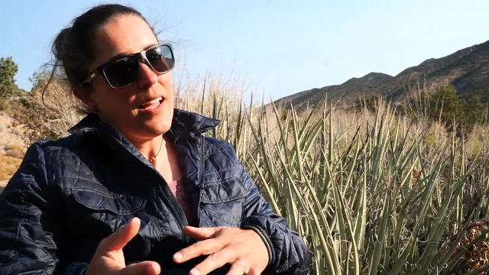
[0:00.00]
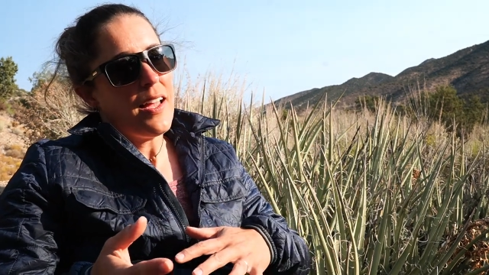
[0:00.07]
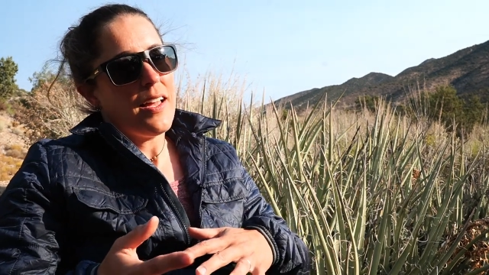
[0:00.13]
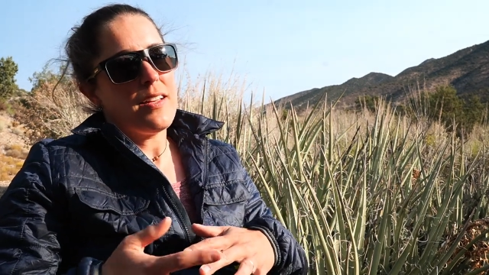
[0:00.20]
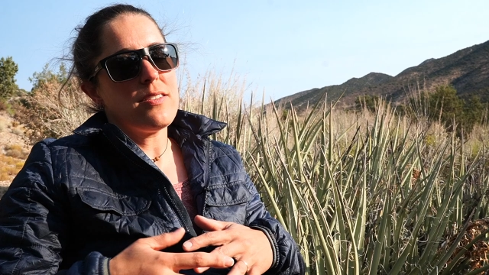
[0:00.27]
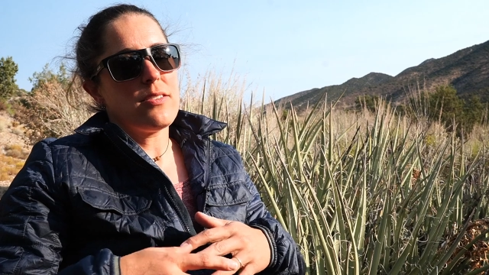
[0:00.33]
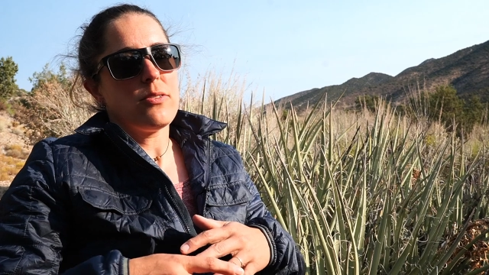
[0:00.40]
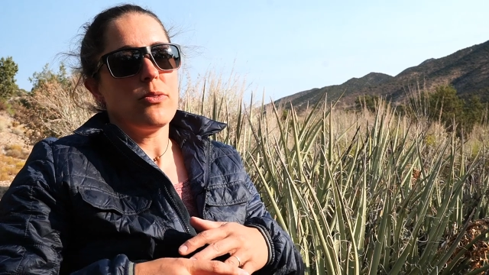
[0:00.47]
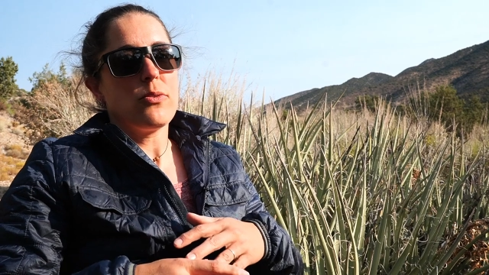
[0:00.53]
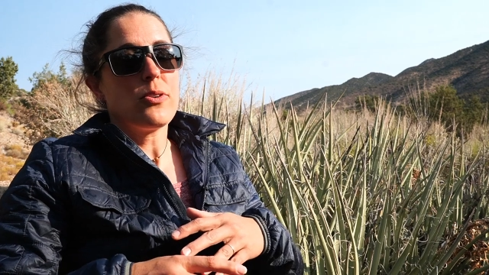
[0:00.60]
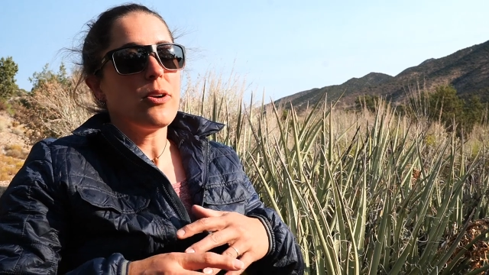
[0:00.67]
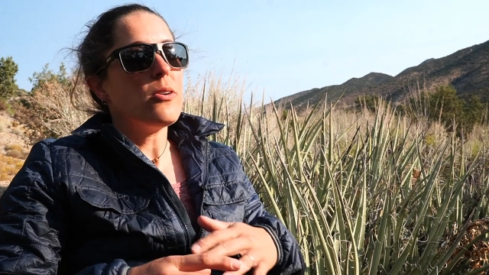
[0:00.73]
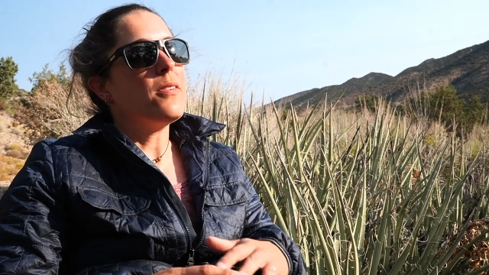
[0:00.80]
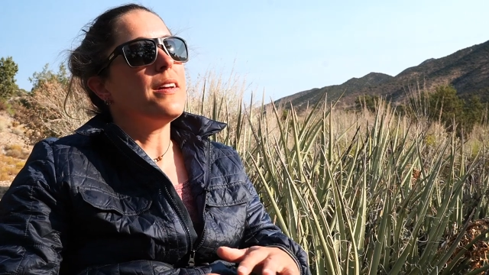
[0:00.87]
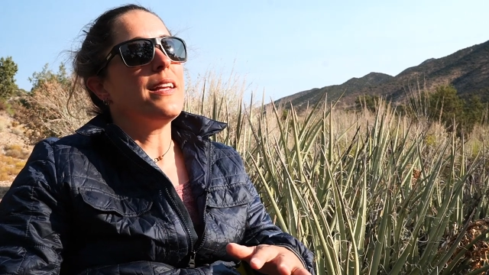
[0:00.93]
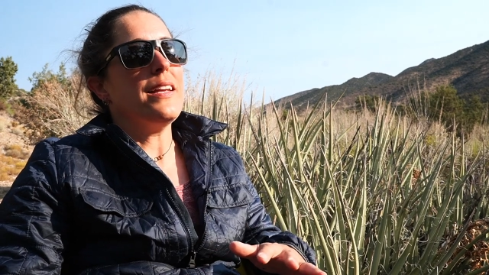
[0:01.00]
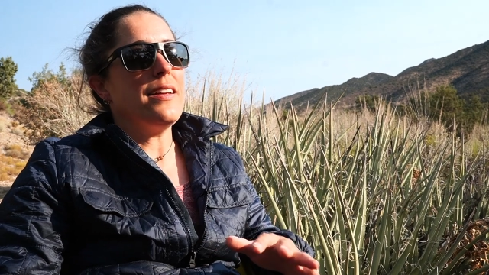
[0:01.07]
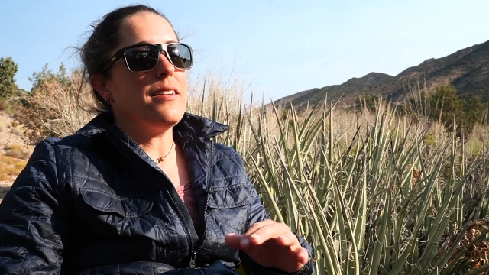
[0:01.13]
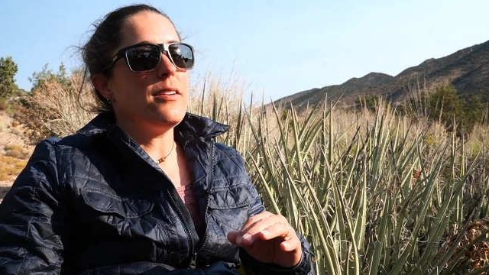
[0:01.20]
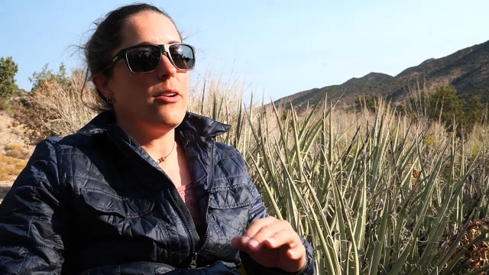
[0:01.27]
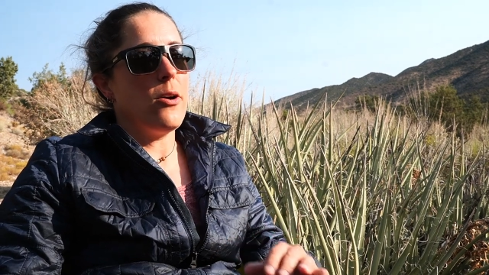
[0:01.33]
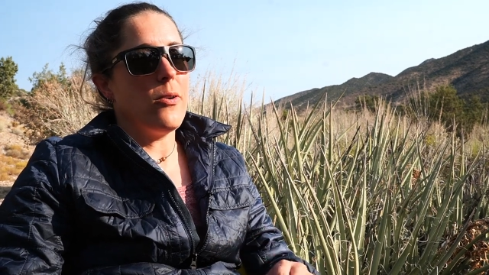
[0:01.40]
And so going
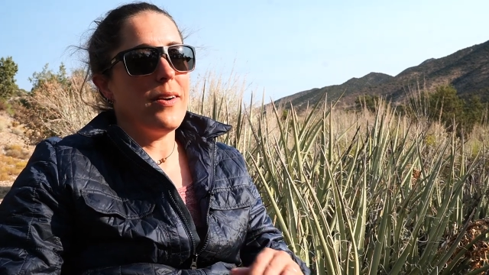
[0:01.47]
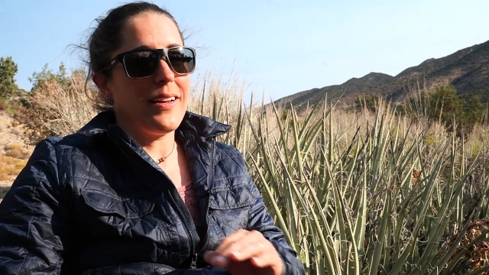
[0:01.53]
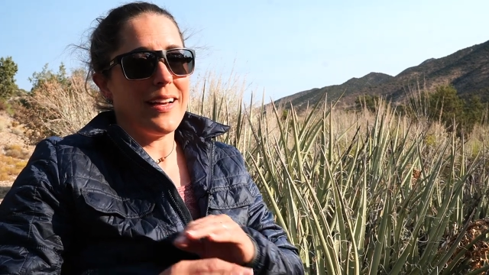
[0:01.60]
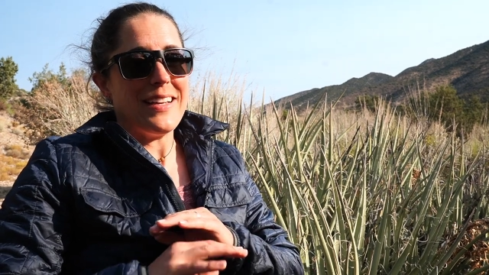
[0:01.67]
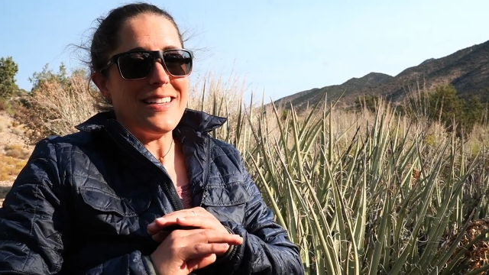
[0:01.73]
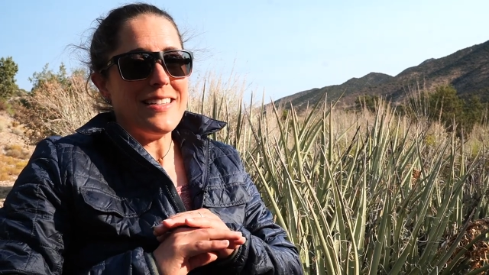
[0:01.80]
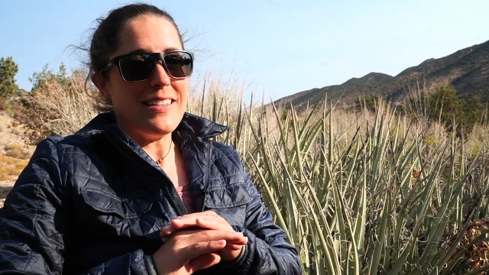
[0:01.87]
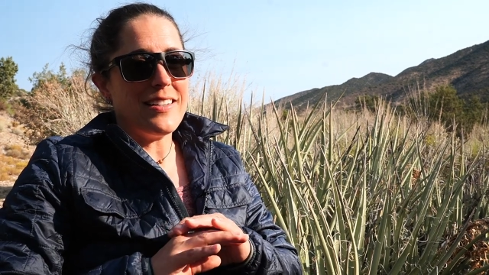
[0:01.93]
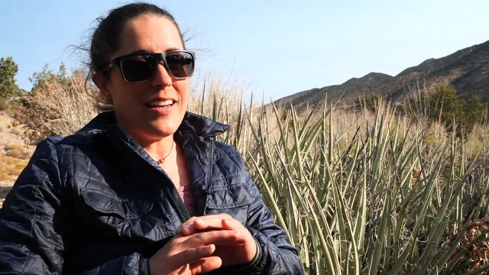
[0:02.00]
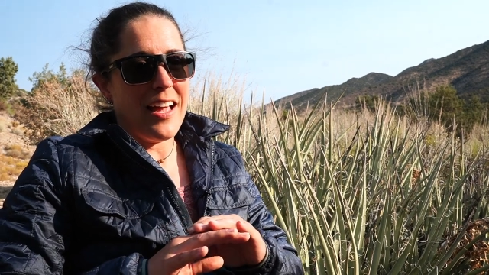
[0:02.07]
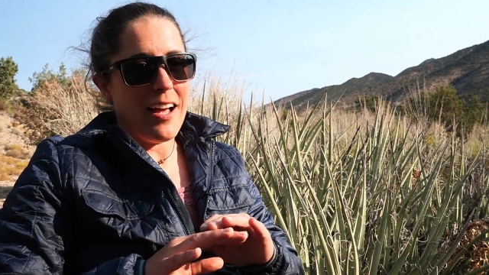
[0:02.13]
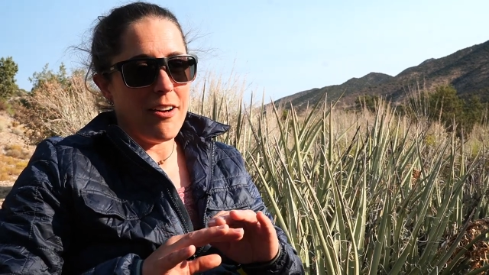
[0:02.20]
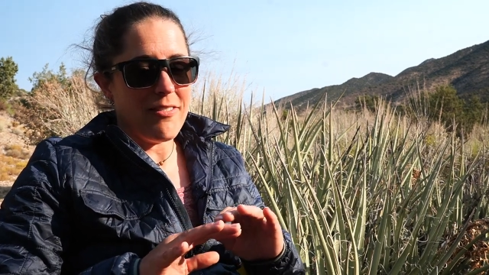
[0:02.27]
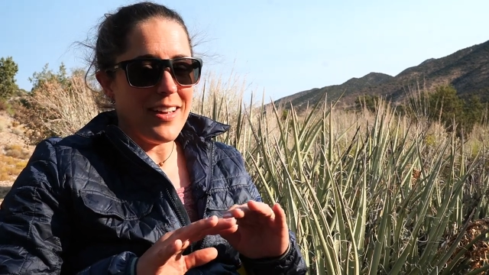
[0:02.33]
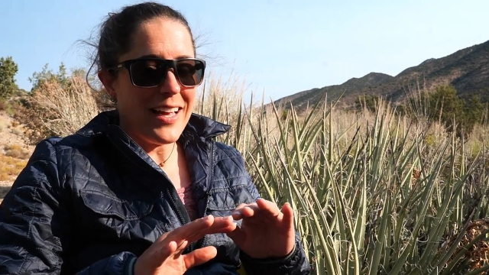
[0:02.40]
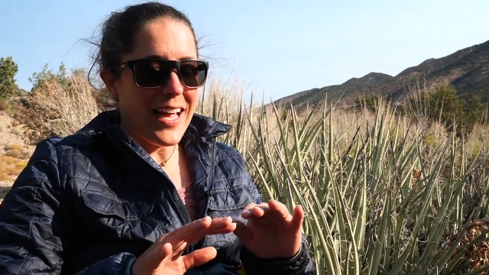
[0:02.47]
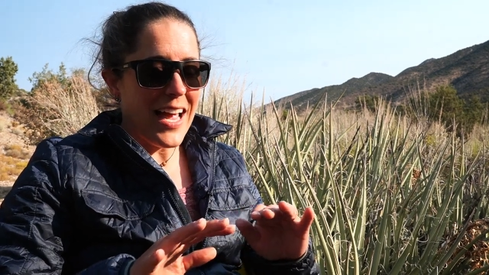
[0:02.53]
in knowing I didn't have